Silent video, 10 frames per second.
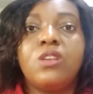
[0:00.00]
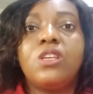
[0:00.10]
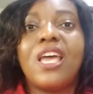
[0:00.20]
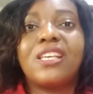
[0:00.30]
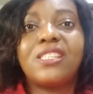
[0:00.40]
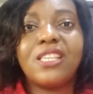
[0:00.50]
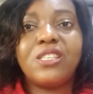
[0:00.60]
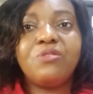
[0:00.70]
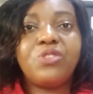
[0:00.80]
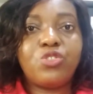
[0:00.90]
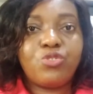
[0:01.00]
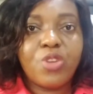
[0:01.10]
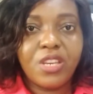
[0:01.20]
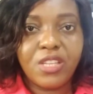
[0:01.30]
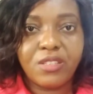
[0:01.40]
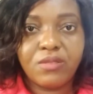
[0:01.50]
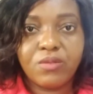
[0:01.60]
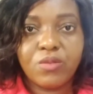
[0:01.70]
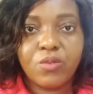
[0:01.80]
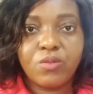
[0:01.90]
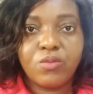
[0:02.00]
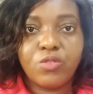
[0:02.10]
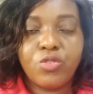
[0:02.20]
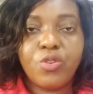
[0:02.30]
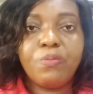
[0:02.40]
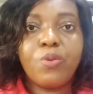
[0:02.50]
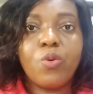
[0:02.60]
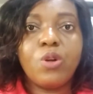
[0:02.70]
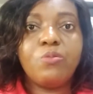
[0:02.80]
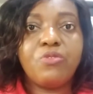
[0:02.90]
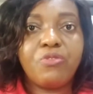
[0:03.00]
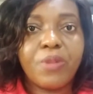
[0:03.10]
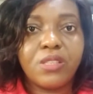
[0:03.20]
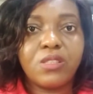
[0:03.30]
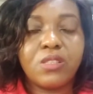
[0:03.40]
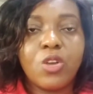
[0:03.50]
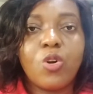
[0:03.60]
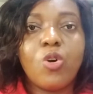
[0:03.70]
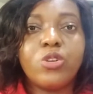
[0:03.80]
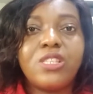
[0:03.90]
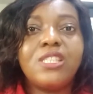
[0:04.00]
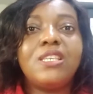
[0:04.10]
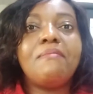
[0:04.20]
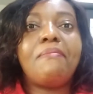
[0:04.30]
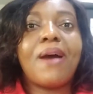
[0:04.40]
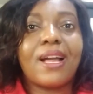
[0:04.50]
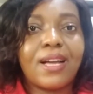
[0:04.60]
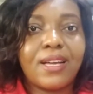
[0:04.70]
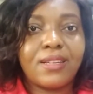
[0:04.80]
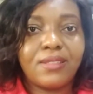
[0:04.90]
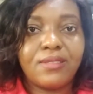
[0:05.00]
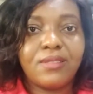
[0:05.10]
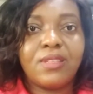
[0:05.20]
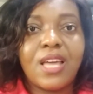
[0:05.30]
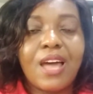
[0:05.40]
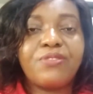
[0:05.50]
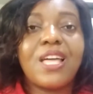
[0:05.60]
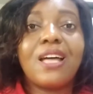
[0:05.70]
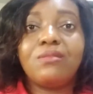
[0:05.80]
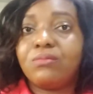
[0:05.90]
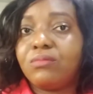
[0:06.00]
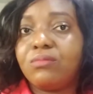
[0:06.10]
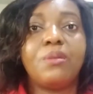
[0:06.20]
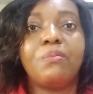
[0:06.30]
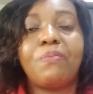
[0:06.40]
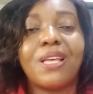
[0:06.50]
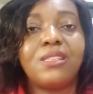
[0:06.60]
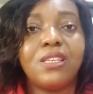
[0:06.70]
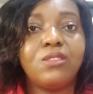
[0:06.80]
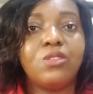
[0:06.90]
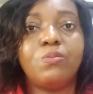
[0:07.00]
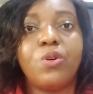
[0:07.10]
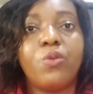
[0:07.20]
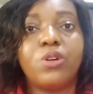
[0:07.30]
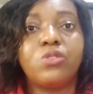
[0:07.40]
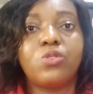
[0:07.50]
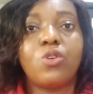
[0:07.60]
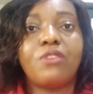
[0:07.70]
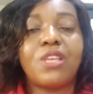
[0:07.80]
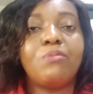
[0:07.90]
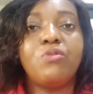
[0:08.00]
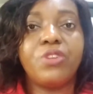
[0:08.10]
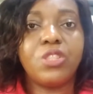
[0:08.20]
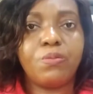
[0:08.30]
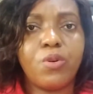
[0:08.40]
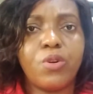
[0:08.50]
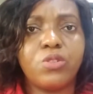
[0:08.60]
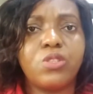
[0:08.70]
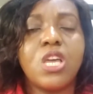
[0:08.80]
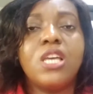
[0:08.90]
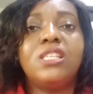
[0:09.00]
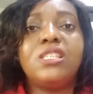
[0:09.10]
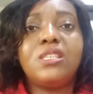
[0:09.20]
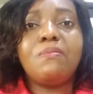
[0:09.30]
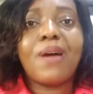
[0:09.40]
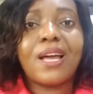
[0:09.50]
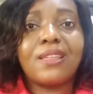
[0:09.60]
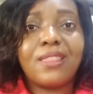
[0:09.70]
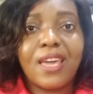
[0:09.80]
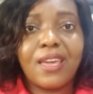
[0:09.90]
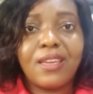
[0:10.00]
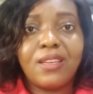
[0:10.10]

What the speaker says: excessive straining during bowel movements, or sitting back after passing the bowels or after moving the bowels, sitting back there,